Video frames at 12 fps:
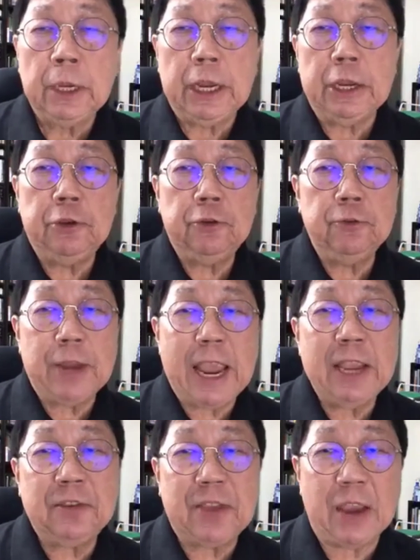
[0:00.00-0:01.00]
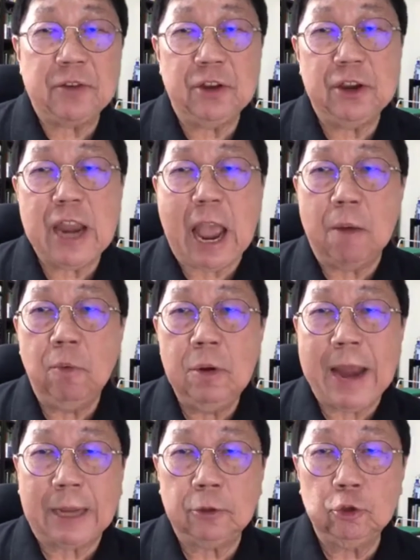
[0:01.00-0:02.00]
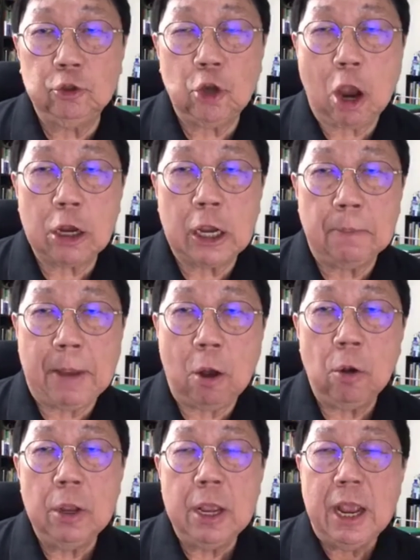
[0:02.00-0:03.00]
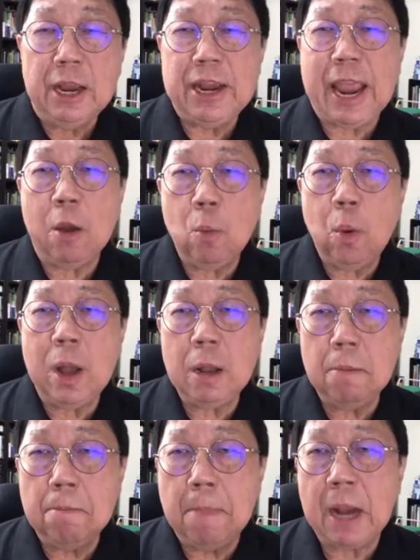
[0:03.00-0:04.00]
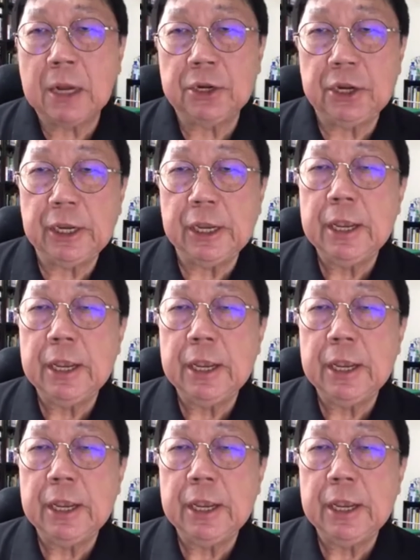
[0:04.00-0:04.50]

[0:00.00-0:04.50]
In today's session, I would like to talk about network marketing.